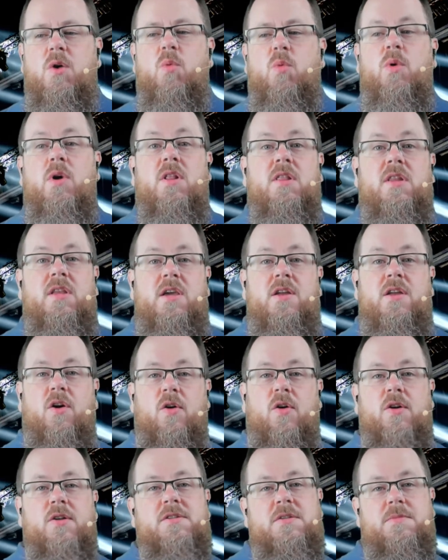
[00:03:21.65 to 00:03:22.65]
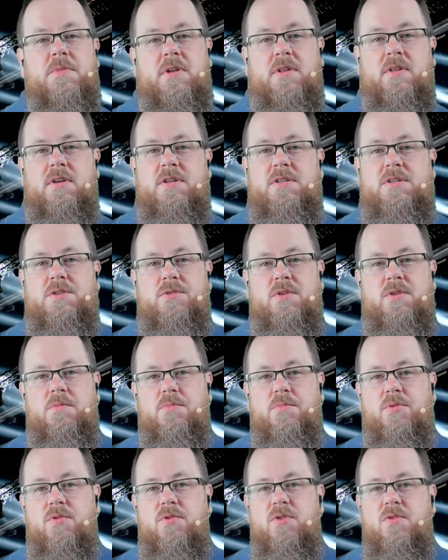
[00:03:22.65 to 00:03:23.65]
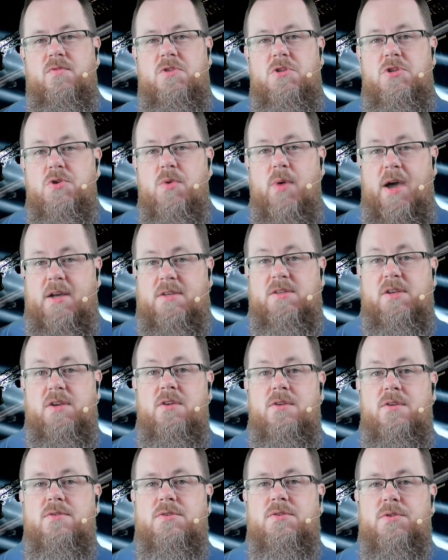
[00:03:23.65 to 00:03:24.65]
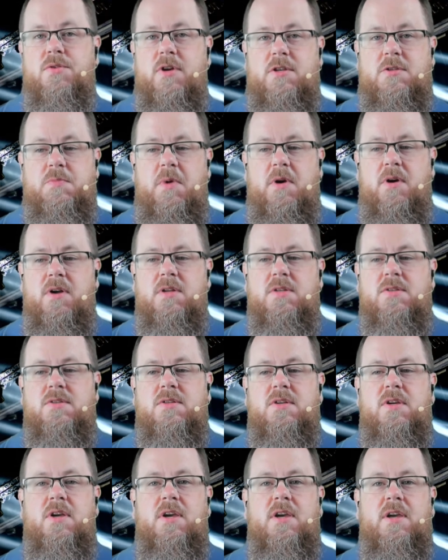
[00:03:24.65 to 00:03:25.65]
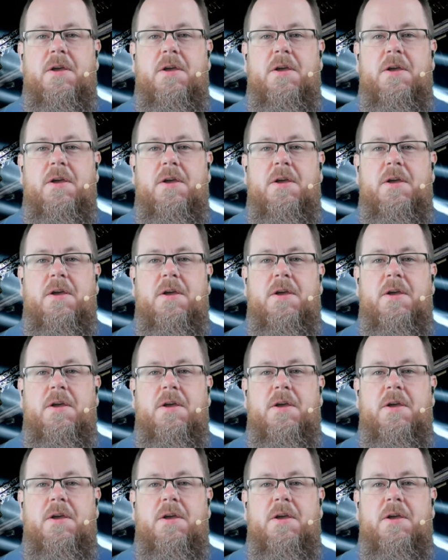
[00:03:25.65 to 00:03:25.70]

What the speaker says: will lead ultimately to an improved UX, a user experience?